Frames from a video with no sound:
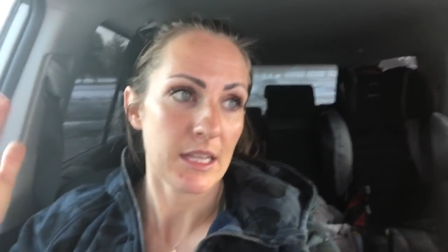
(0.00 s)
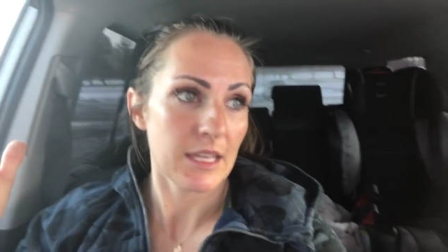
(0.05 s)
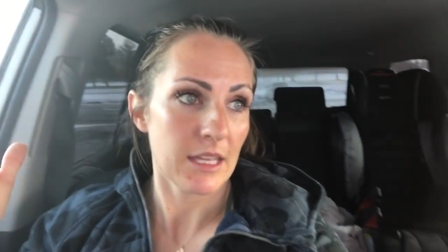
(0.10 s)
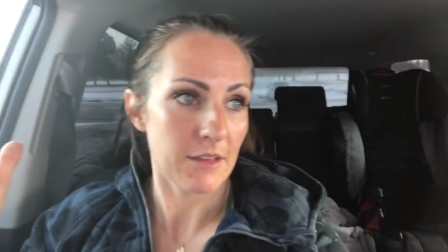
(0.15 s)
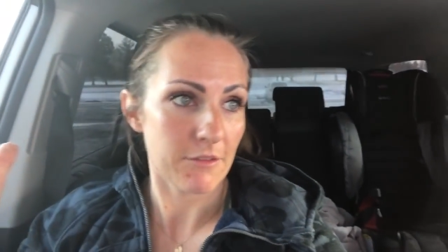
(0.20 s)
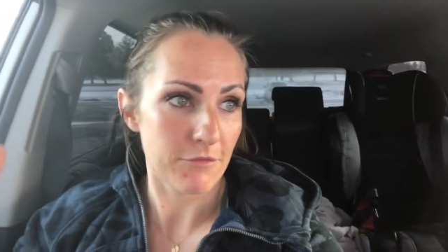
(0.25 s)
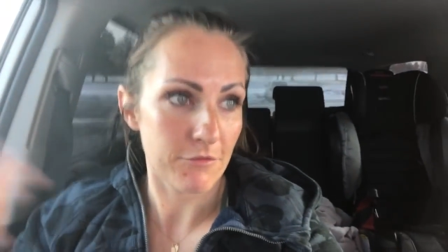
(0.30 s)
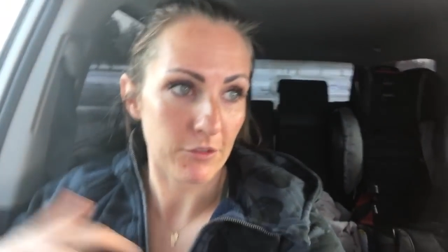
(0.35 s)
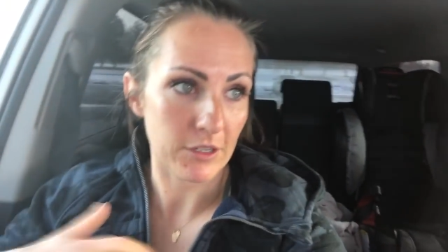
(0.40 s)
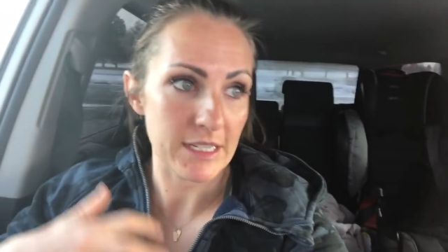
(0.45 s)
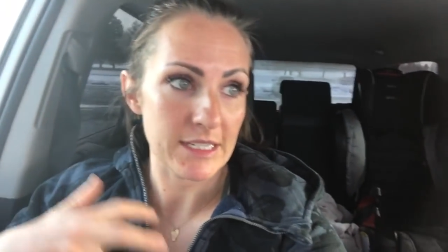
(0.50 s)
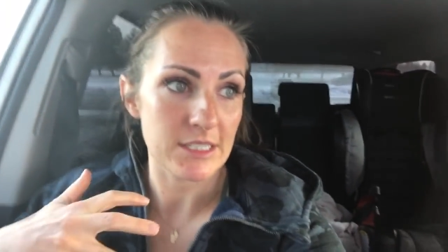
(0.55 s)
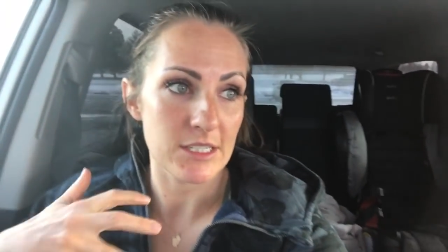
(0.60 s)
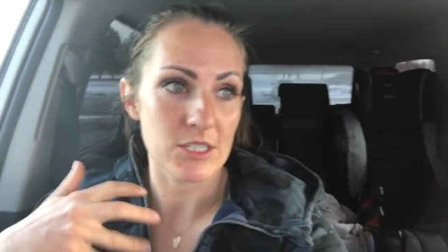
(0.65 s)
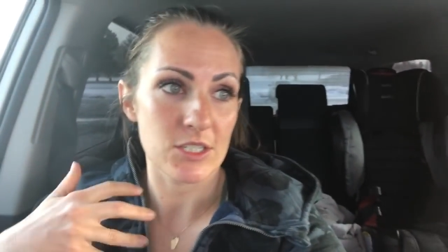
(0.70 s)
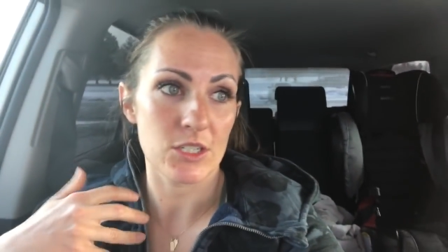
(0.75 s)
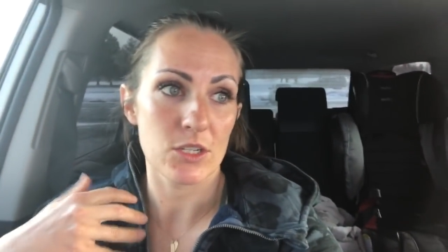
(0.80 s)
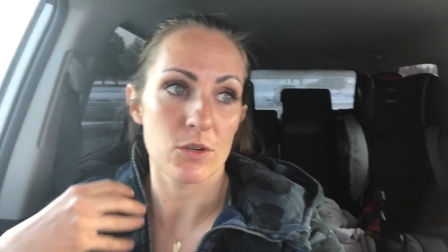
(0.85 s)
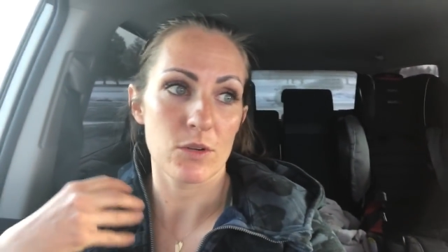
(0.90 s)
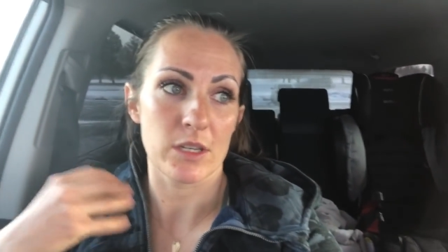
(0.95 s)
it
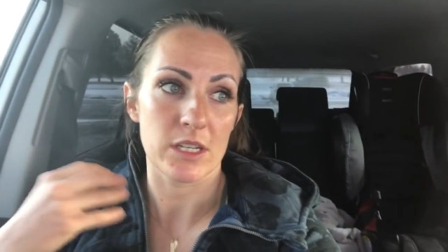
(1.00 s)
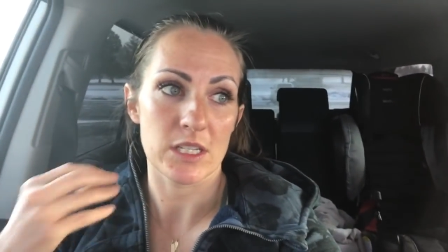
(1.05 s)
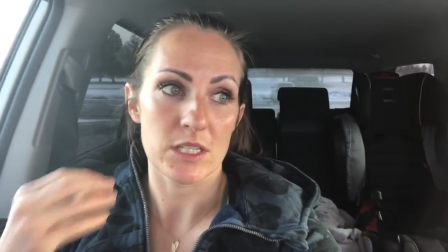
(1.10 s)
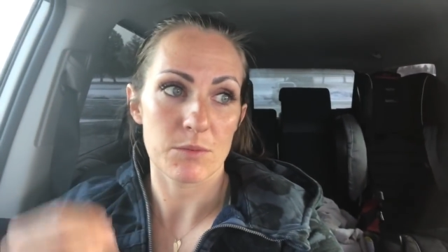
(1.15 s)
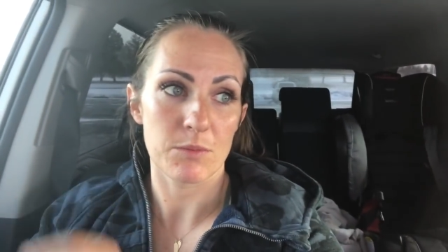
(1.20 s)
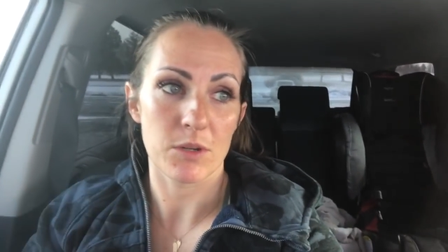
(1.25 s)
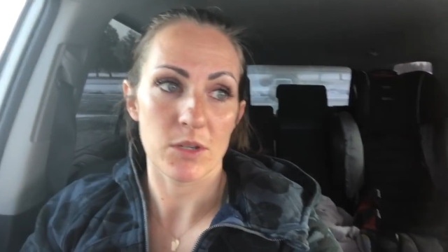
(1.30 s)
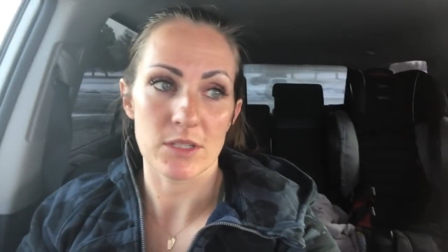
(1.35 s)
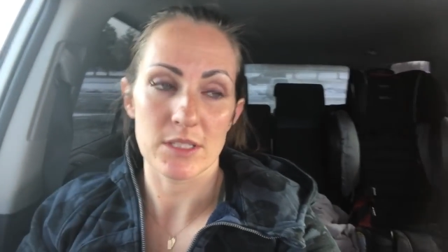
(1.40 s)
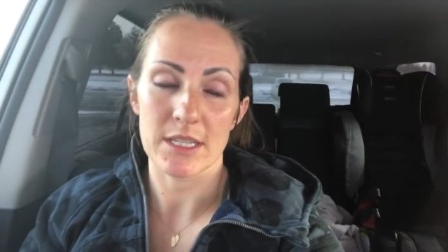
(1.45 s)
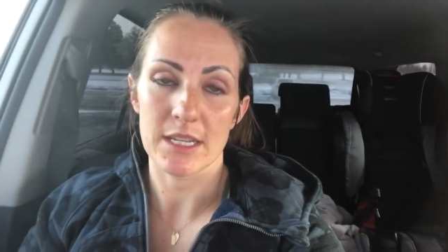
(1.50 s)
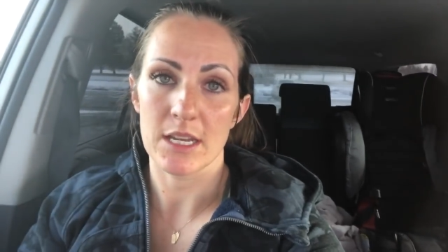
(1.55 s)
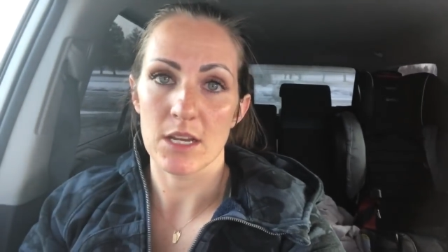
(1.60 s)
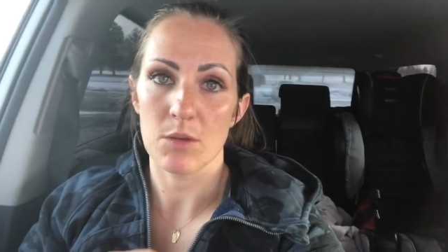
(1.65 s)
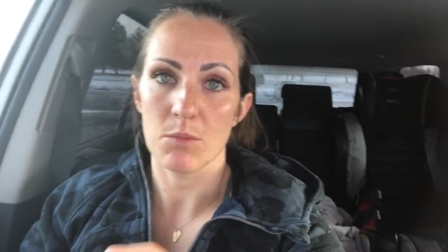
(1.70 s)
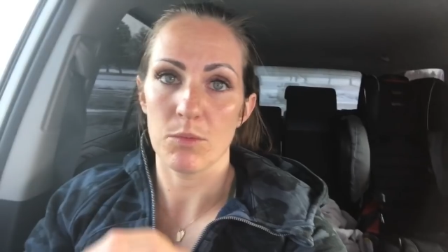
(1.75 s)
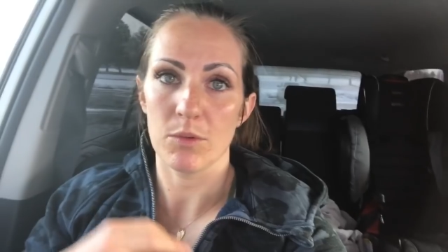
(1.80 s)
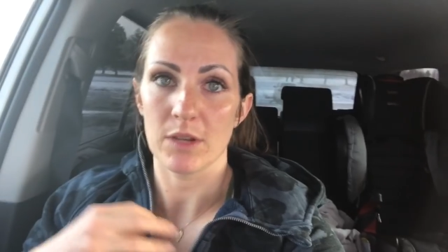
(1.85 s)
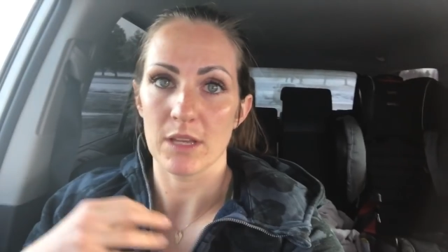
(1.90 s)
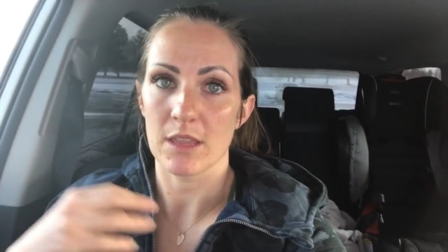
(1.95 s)
freezes you, and it's supposed to
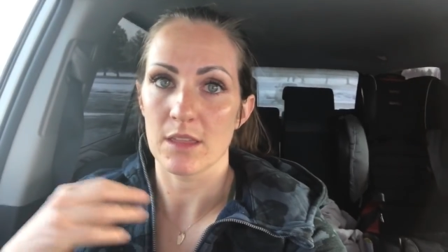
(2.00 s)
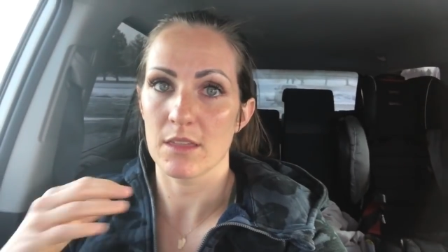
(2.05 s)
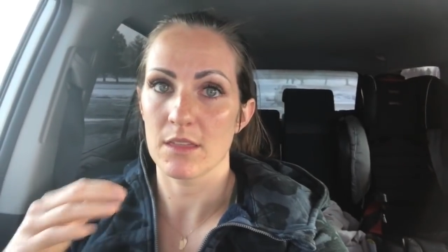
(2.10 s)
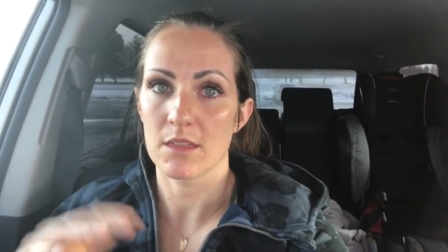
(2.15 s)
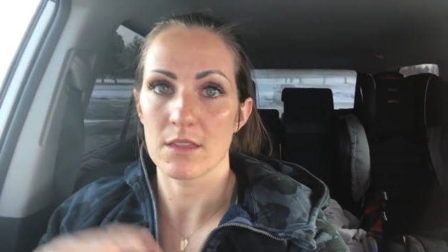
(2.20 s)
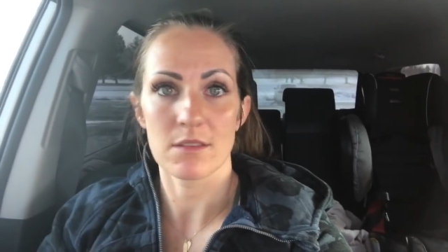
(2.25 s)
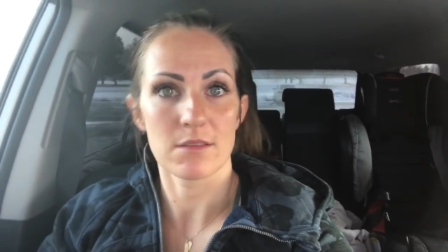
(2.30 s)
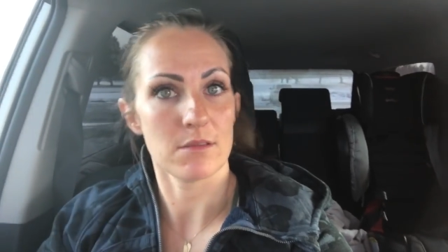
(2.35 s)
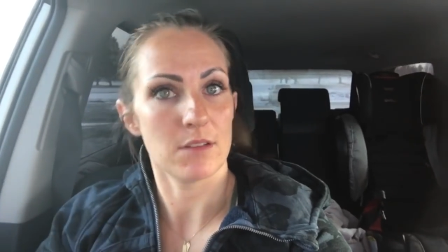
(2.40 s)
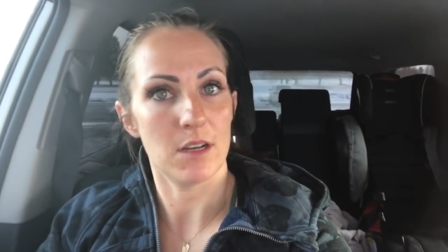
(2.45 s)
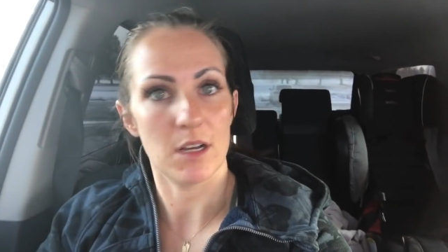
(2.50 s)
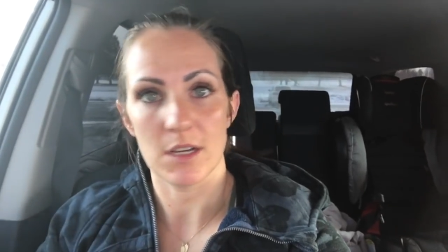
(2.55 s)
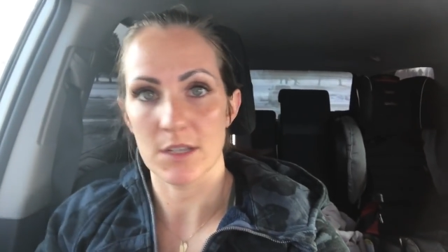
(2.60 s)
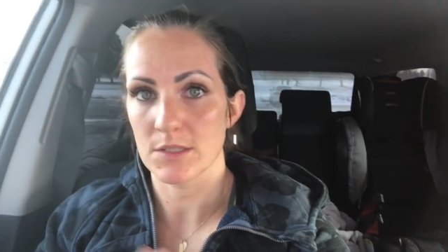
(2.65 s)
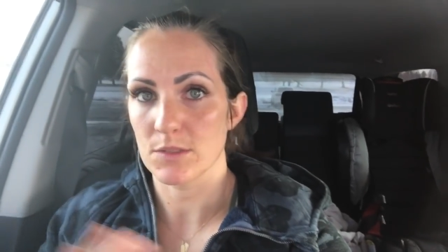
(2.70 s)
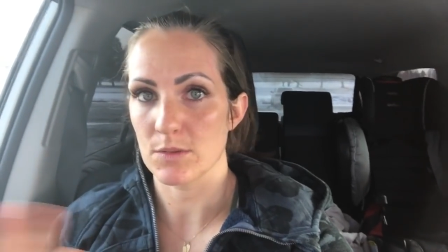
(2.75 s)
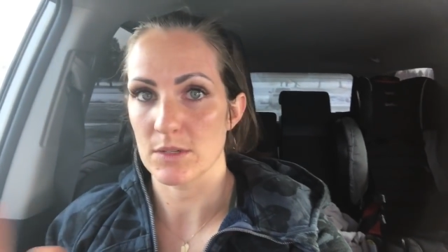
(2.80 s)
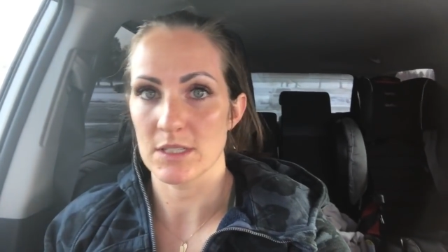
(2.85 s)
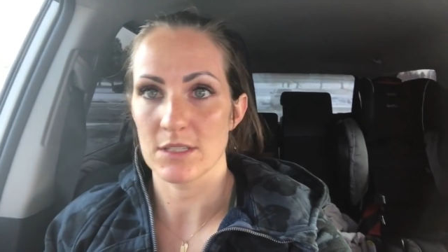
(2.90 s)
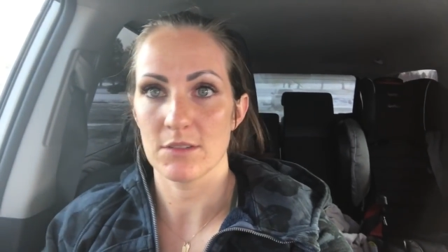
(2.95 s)
help with all
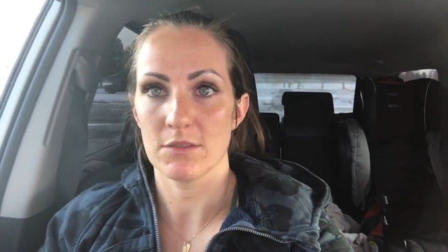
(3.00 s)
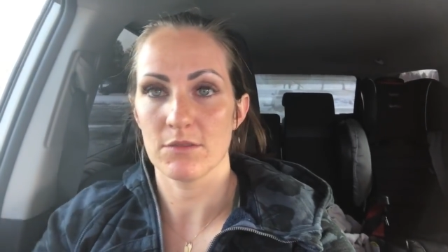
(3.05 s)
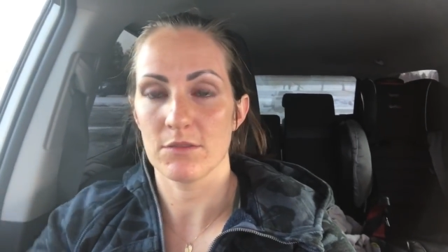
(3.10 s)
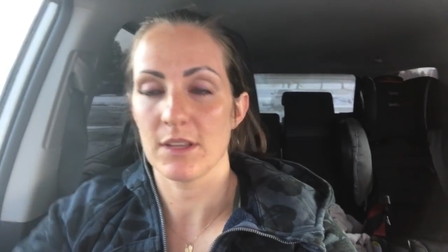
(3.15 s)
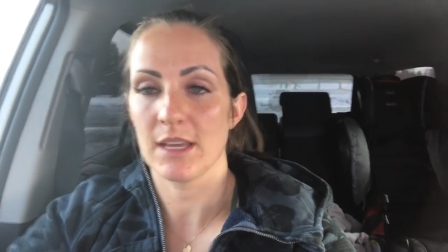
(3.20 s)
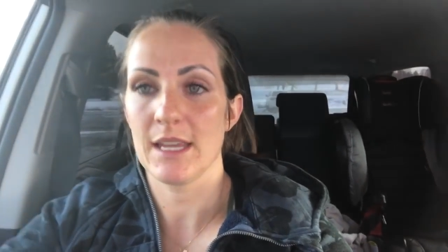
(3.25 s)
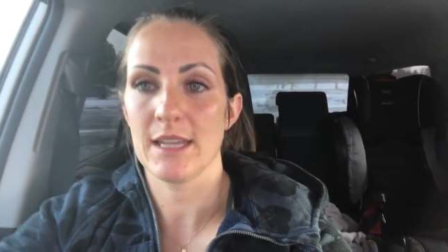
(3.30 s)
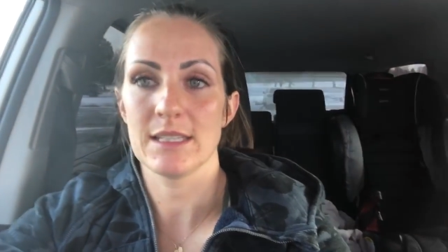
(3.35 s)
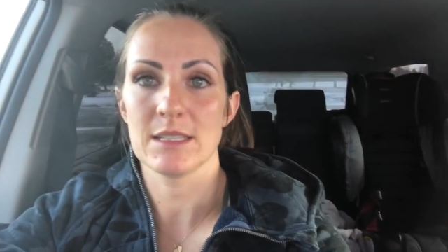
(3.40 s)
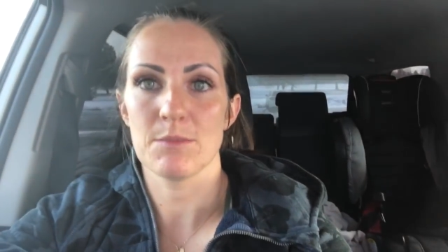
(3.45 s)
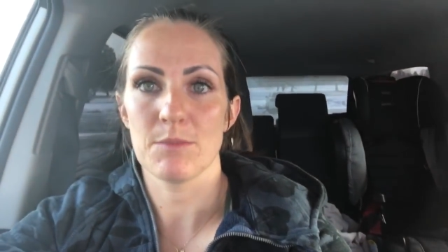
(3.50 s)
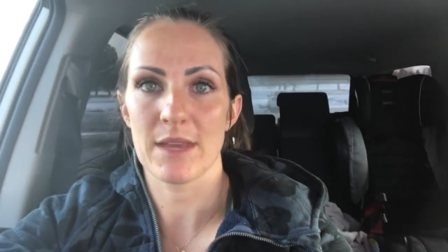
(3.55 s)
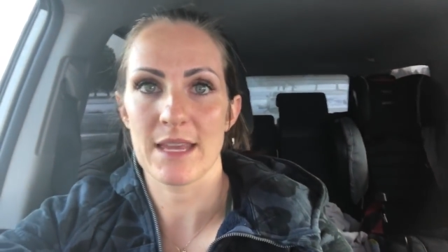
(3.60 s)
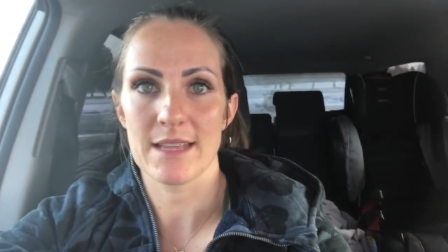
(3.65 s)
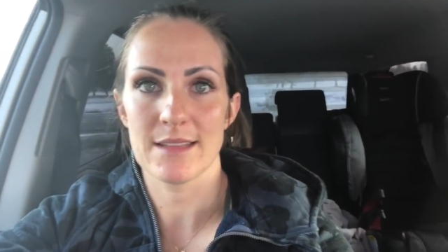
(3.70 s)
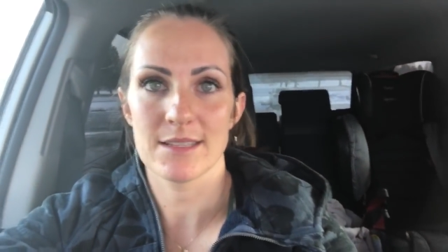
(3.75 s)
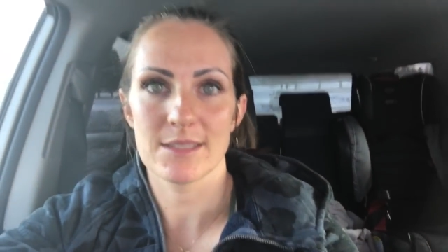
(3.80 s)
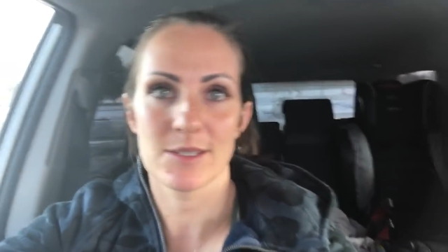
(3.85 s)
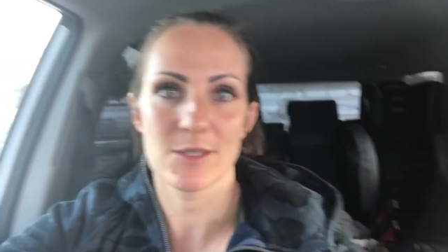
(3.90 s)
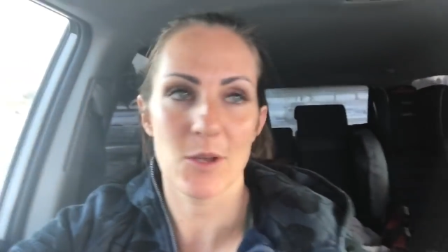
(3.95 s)
sorts of aches and
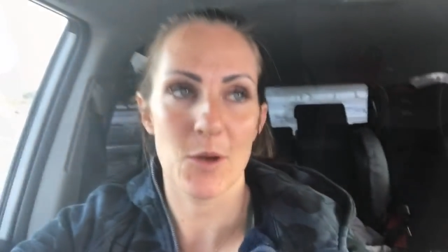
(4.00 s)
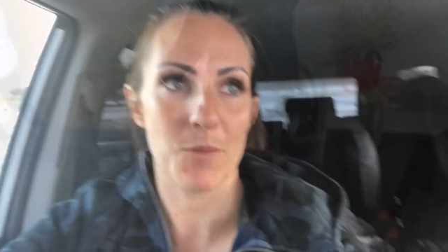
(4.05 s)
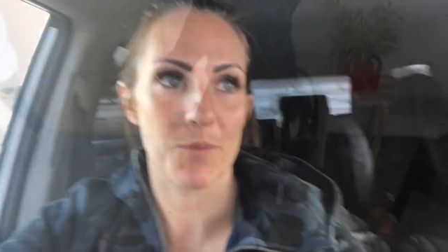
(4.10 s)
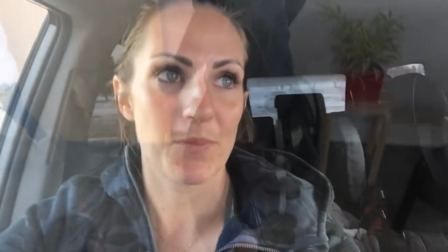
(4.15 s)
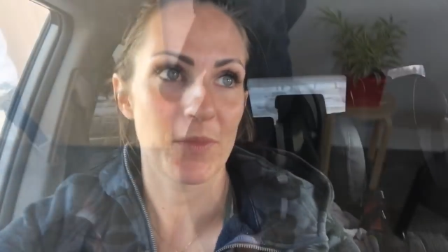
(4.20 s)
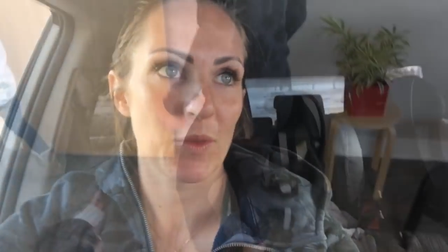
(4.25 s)
pains. So